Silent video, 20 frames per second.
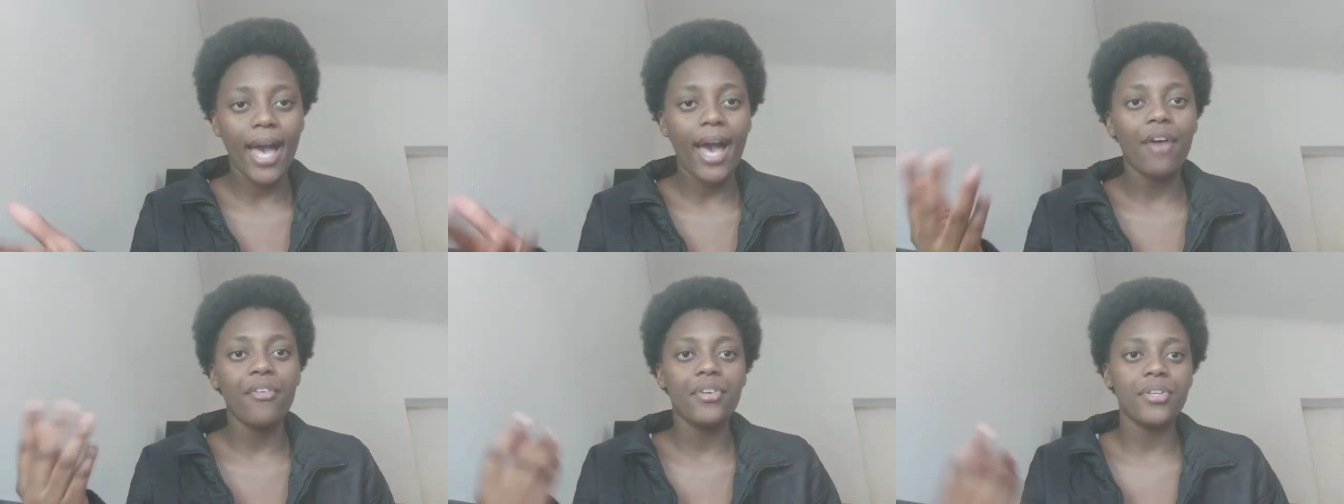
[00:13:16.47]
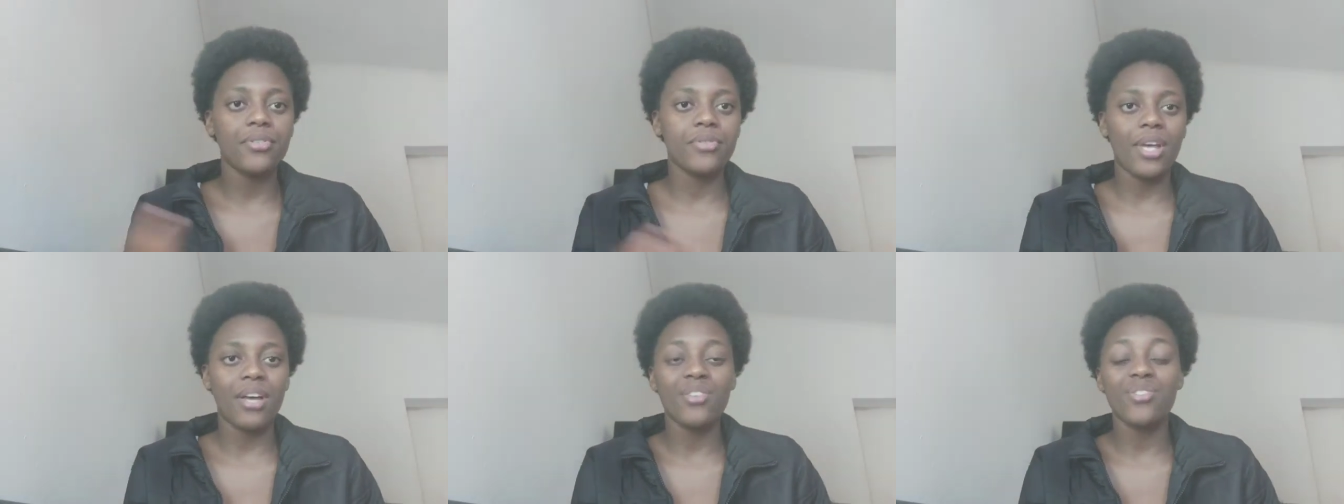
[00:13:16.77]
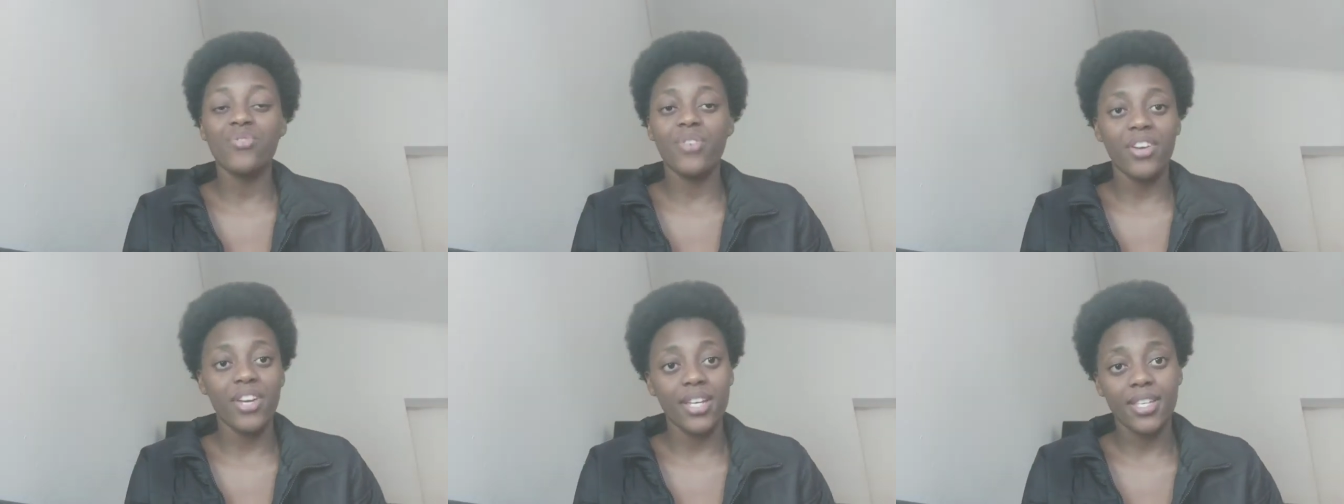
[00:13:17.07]
I
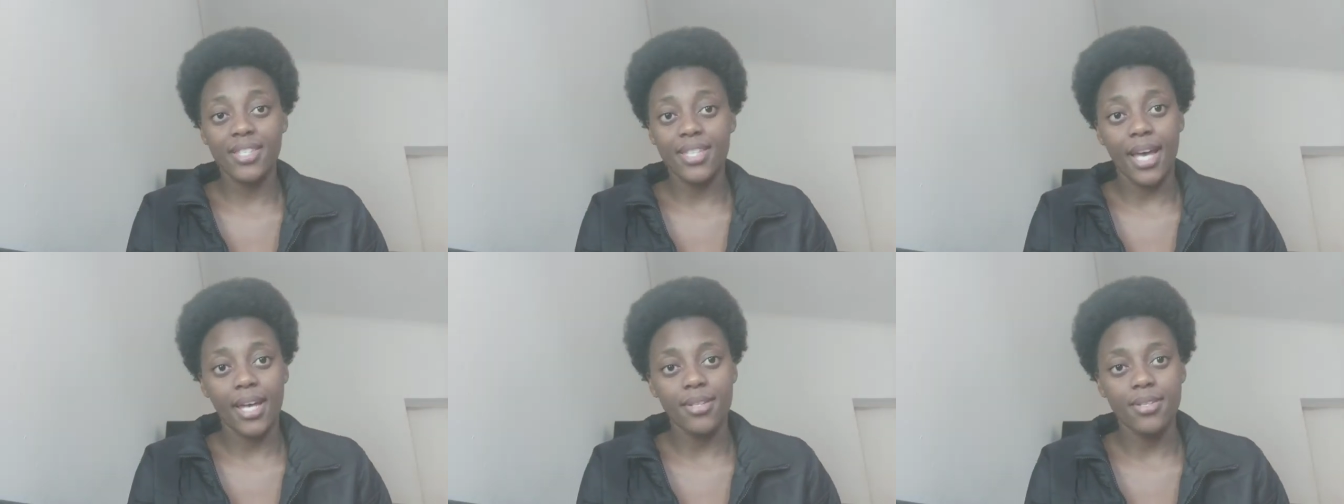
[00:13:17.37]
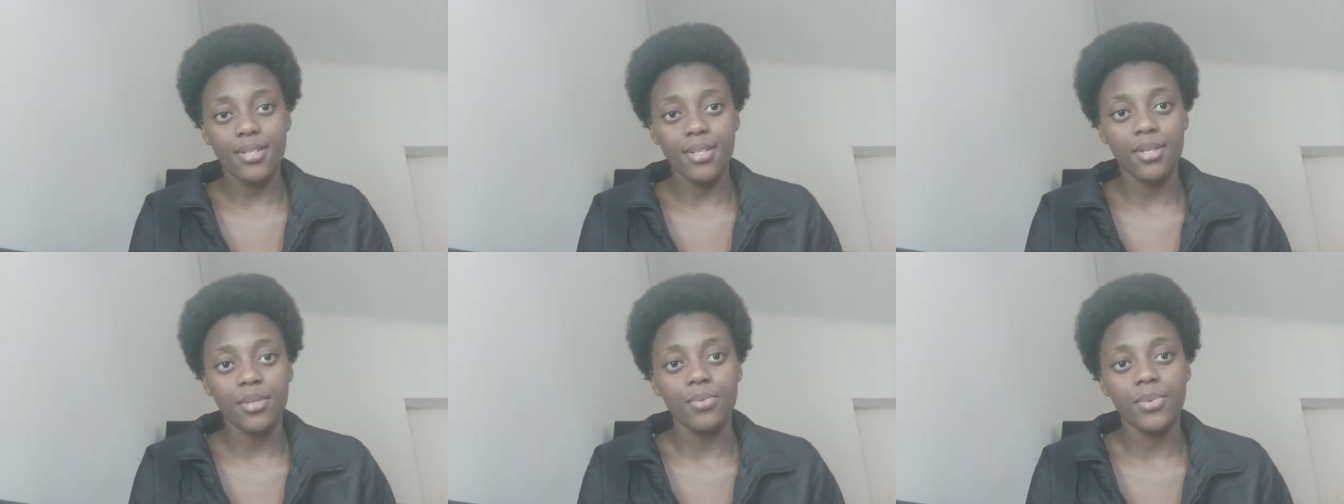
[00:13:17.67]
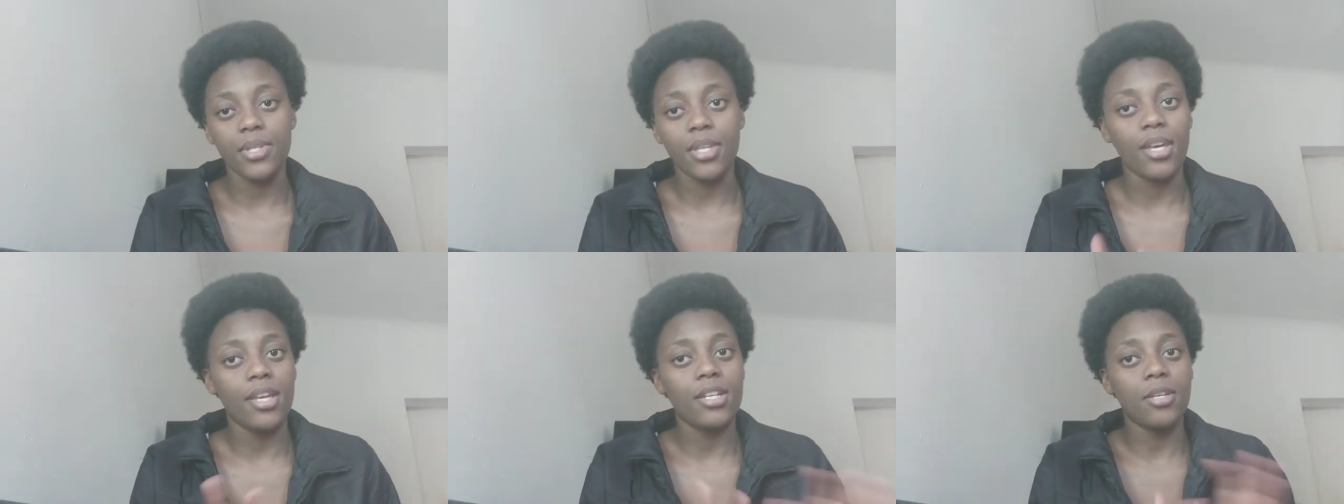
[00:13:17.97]
was very excited
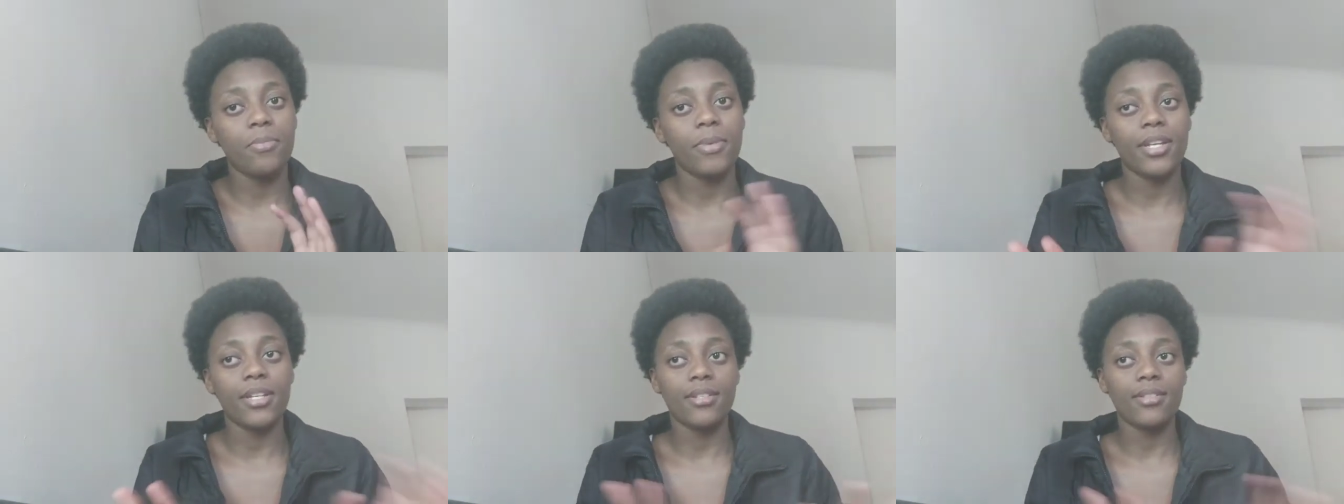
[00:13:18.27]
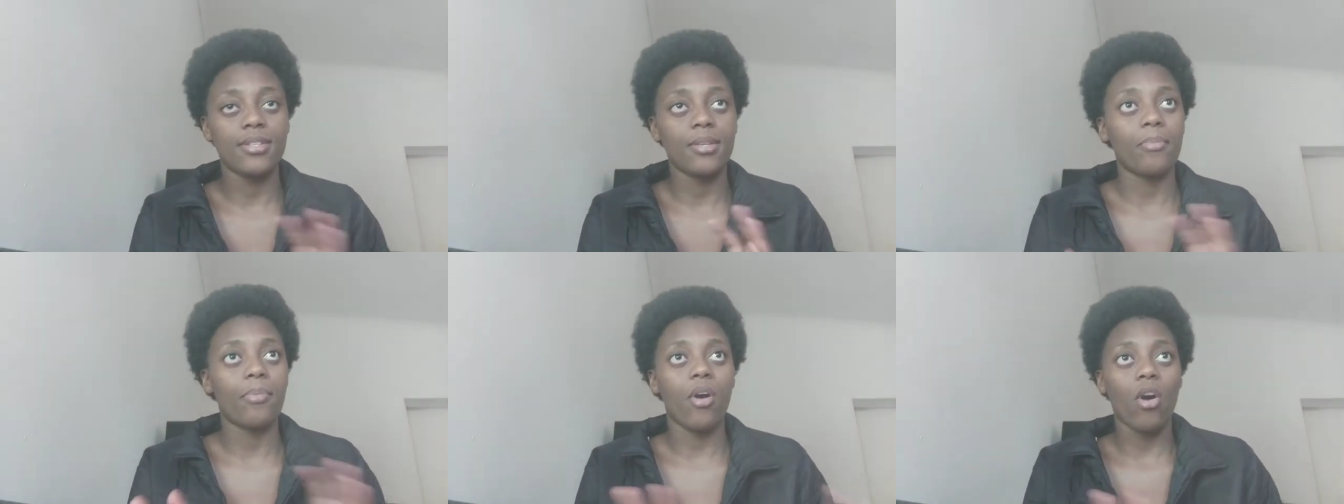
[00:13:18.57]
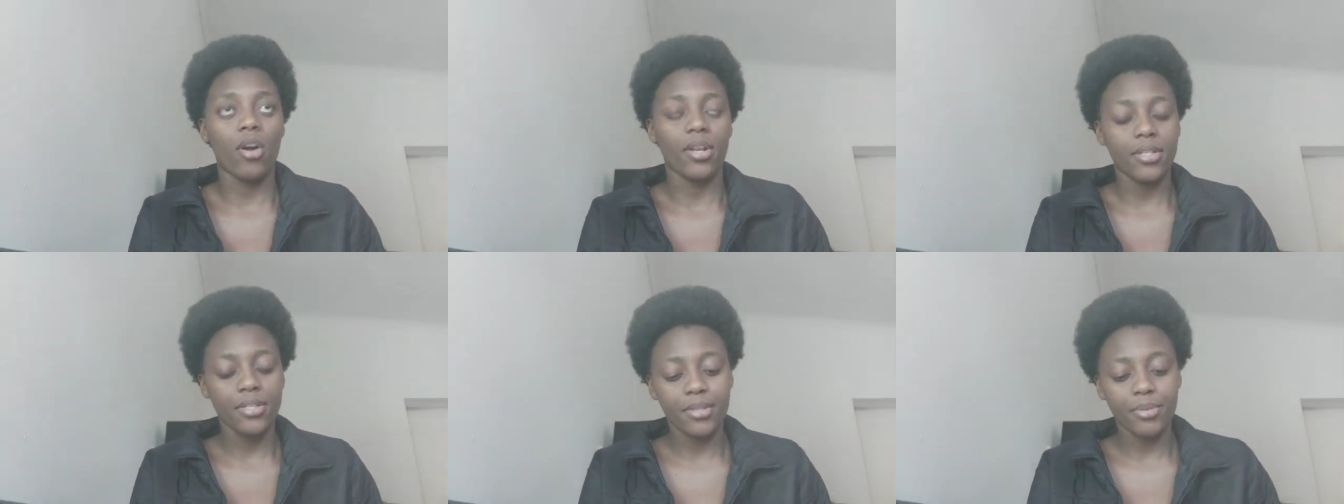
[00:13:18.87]
with the independency
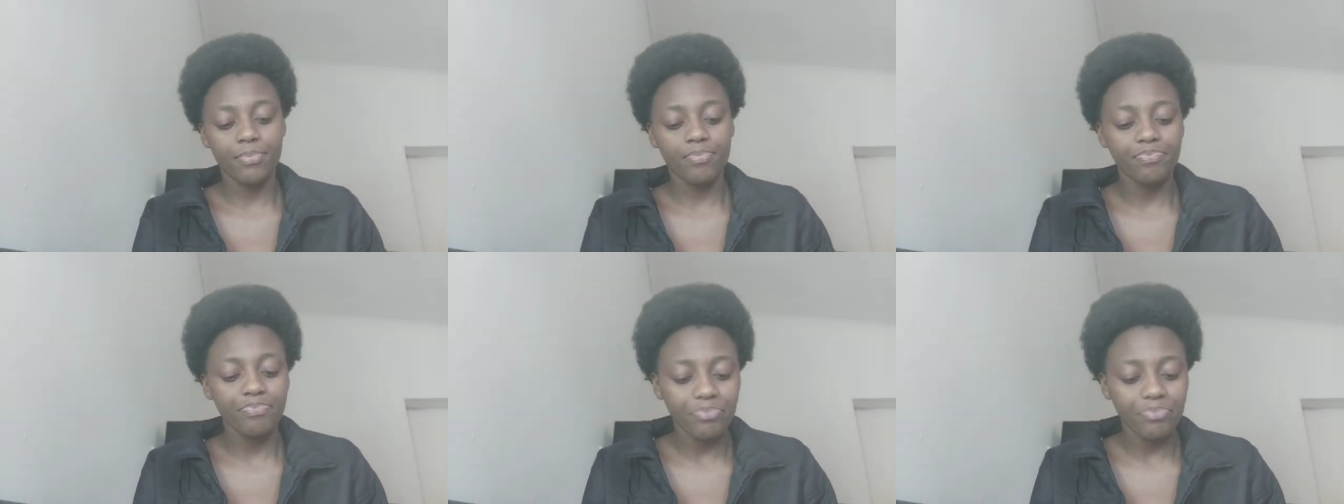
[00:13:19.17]
part.